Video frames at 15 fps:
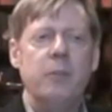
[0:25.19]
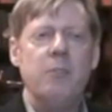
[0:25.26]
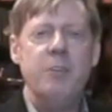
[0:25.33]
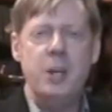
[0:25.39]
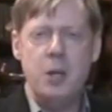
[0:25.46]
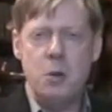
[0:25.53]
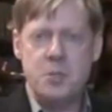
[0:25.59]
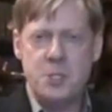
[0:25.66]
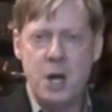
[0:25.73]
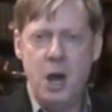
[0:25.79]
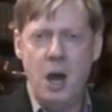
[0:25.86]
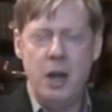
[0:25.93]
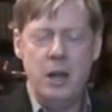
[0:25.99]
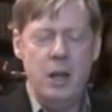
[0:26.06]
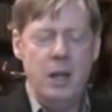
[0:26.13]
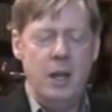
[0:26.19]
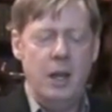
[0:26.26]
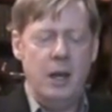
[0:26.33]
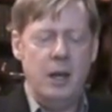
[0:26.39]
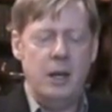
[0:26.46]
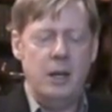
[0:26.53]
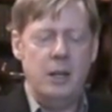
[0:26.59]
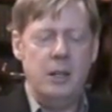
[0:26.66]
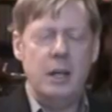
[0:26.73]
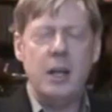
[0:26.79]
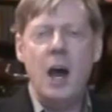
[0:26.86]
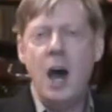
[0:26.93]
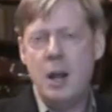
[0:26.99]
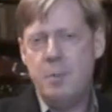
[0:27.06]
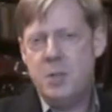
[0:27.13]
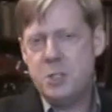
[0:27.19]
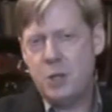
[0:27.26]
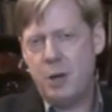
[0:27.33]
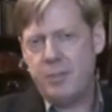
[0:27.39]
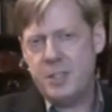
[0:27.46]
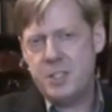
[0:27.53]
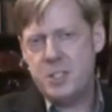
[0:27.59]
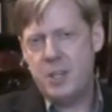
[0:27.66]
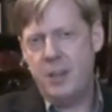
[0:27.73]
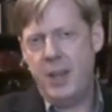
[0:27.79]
videos on, economy service.